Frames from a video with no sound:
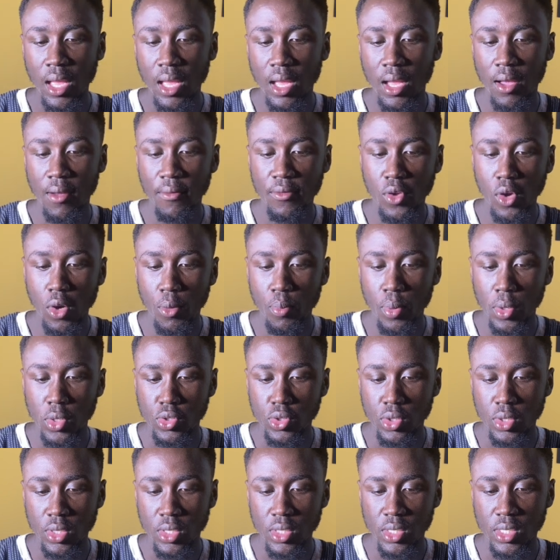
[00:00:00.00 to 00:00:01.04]
have the
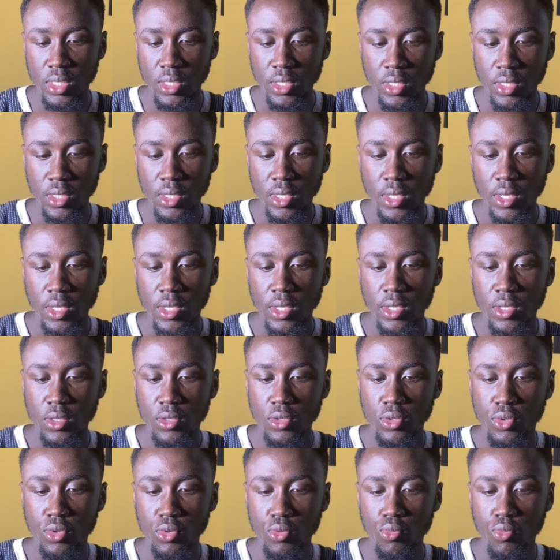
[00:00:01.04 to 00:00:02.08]
opportunity
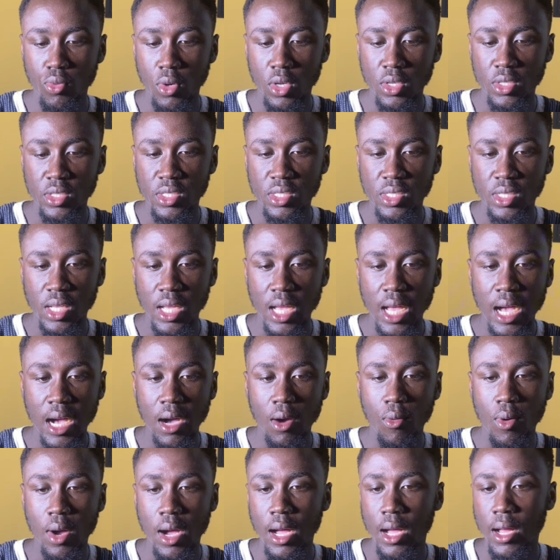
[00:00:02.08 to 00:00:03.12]
to watch
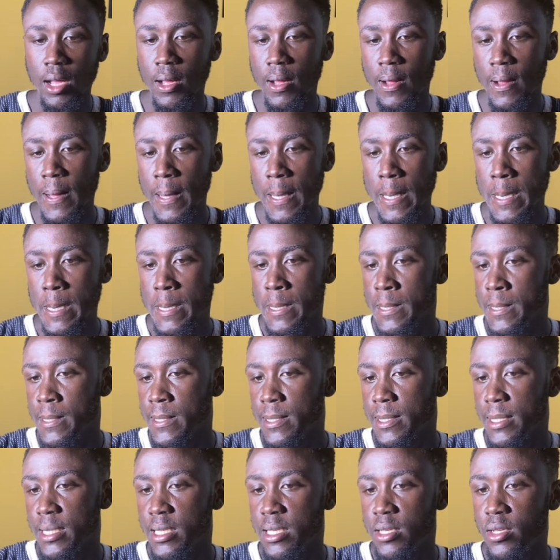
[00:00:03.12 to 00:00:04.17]
our
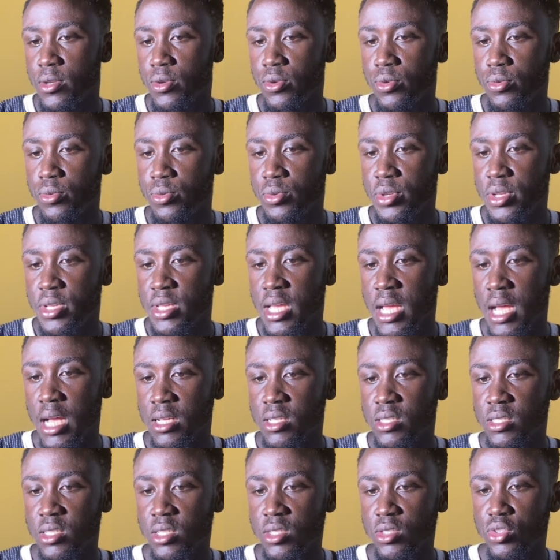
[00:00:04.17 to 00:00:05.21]

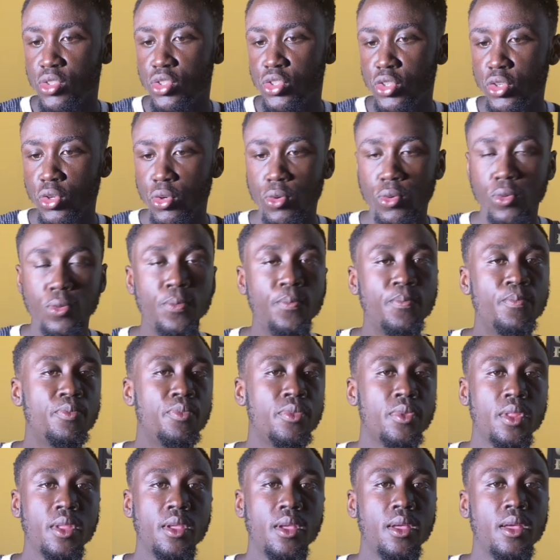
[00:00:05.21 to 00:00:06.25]
reaction show.
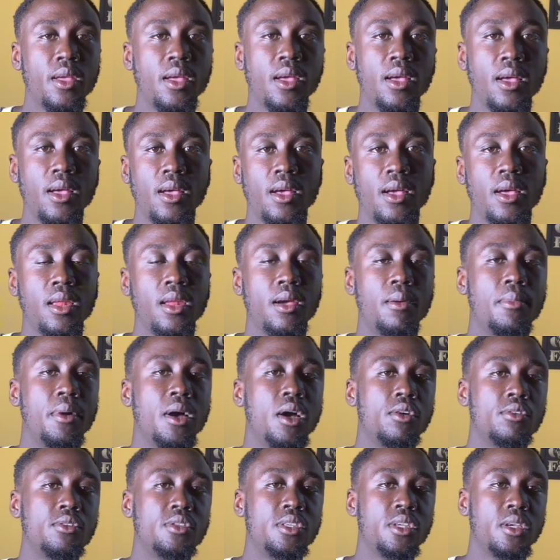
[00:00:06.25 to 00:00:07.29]
And I'm
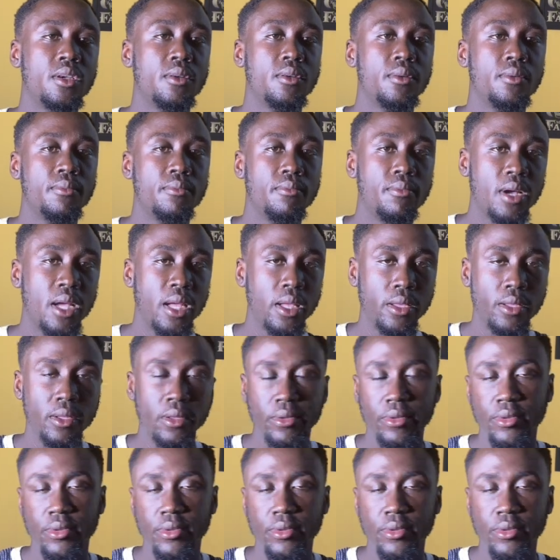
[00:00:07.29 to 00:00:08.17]
out here. Bye.